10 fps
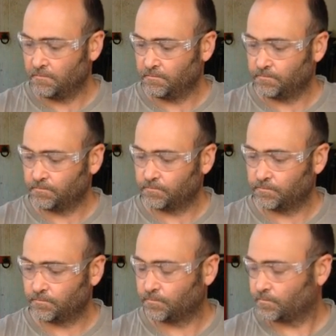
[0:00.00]

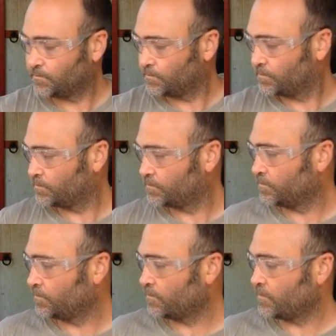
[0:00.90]

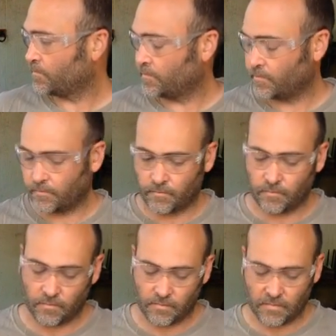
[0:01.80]

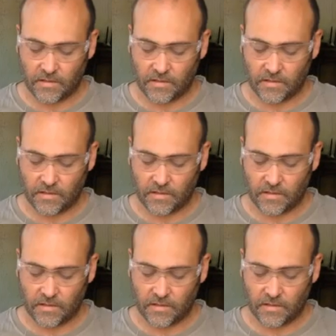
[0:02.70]
Nothing is said.